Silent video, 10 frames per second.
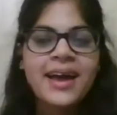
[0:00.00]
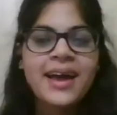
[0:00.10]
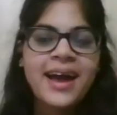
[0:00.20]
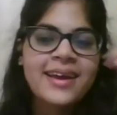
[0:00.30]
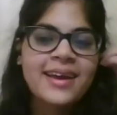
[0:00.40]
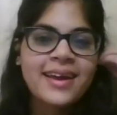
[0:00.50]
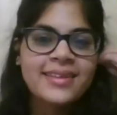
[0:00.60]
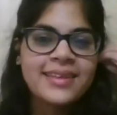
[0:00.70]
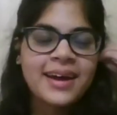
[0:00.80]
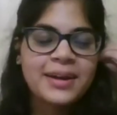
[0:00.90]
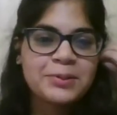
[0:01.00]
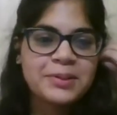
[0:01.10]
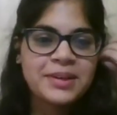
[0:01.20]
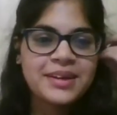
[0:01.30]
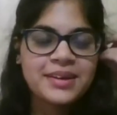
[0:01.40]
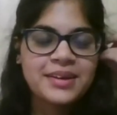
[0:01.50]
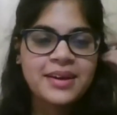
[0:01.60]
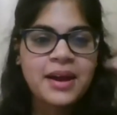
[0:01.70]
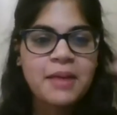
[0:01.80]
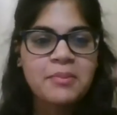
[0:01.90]
I get that totally. Like
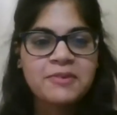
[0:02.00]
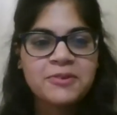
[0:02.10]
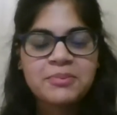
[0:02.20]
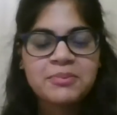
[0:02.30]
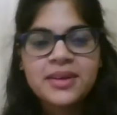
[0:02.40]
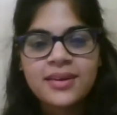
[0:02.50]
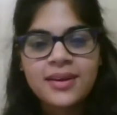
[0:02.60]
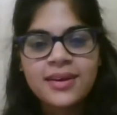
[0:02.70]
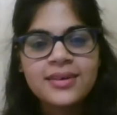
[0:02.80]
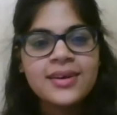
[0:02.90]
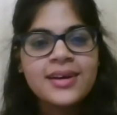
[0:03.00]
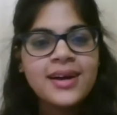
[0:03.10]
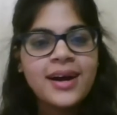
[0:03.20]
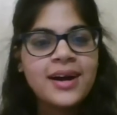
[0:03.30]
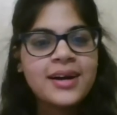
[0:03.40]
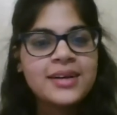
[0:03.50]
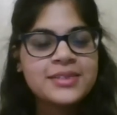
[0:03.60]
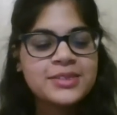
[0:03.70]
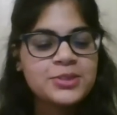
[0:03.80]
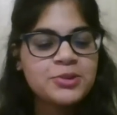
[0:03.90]
coming from India,
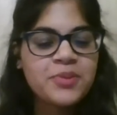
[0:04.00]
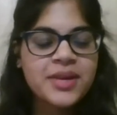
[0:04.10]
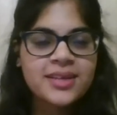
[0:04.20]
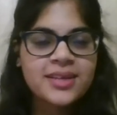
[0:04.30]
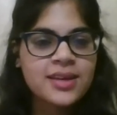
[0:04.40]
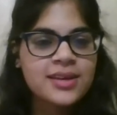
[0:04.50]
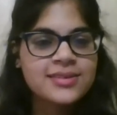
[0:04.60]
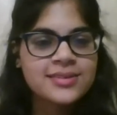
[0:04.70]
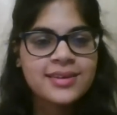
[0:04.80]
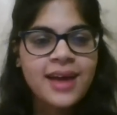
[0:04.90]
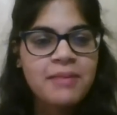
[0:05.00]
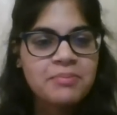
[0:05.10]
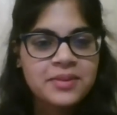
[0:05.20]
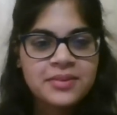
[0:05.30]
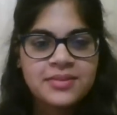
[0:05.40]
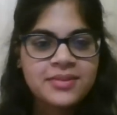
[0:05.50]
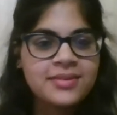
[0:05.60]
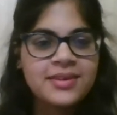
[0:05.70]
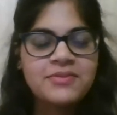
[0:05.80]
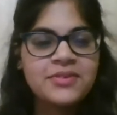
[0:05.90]
there's so many things that happen
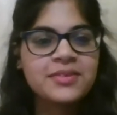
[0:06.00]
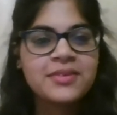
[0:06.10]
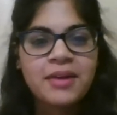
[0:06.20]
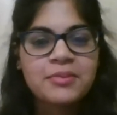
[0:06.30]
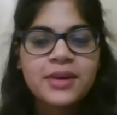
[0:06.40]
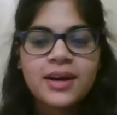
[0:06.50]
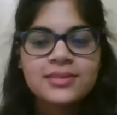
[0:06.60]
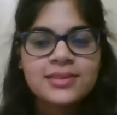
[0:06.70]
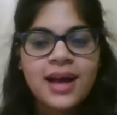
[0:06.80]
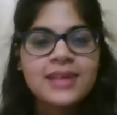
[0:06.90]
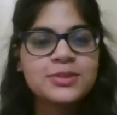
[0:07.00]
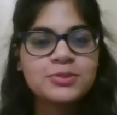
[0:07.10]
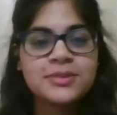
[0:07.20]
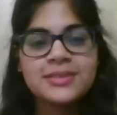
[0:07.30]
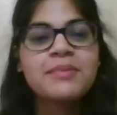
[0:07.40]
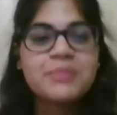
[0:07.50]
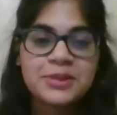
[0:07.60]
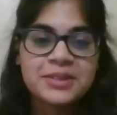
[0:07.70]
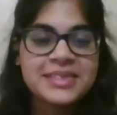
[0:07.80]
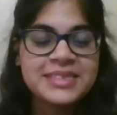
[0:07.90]
even around us. As students, I'm not
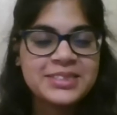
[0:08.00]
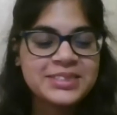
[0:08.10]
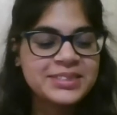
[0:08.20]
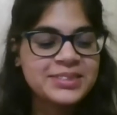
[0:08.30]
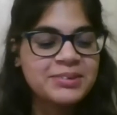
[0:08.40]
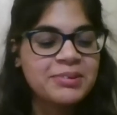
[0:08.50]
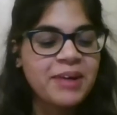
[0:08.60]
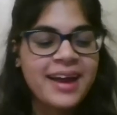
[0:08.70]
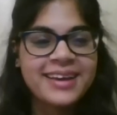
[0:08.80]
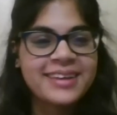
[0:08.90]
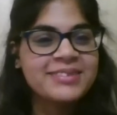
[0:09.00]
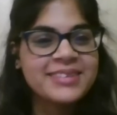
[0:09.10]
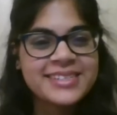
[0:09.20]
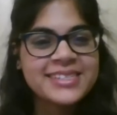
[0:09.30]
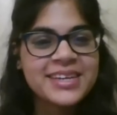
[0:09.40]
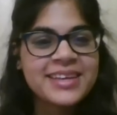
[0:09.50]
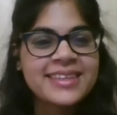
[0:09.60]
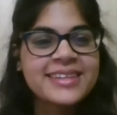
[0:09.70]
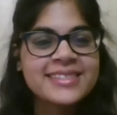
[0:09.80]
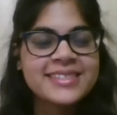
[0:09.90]
a teacher, so I can only share
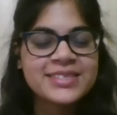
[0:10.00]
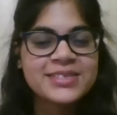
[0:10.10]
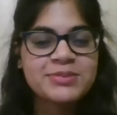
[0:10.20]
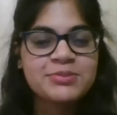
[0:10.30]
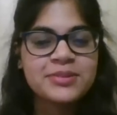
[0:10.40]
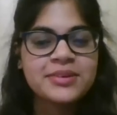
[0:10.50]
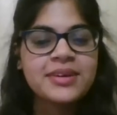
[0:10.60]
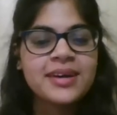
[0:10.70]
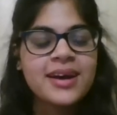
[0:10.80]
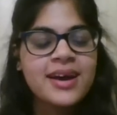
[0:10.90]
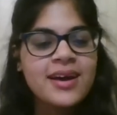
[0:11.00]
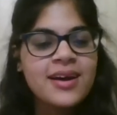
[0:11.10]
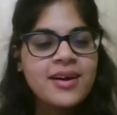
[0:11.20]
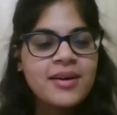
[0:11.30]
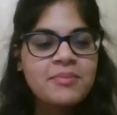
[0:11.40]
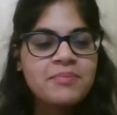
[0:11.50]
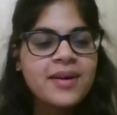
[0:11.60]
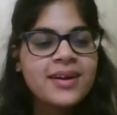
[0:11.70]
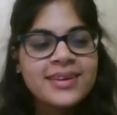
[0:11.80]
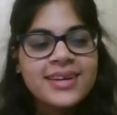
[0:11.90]
things as a student.
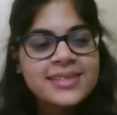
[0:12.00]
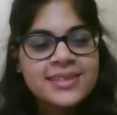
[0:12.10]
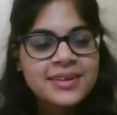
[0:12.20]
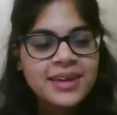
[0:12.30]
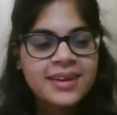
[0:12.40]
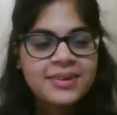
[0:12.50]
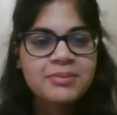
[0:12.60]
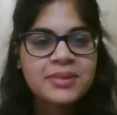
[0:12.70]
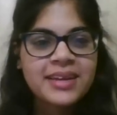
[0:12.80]
But yes, I totally